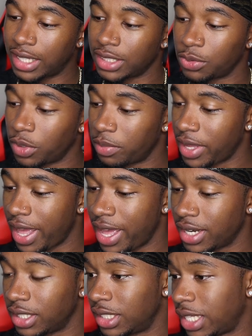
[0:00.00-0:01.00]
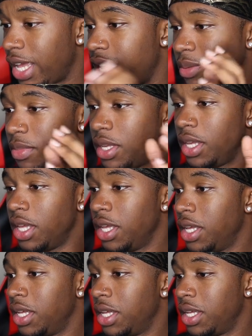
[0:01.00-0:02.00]
I just want to be added. Just add me.
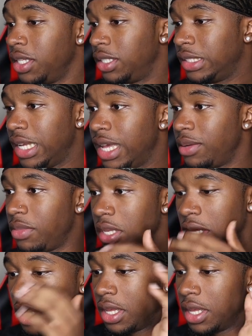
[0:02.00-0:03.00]
Just add me.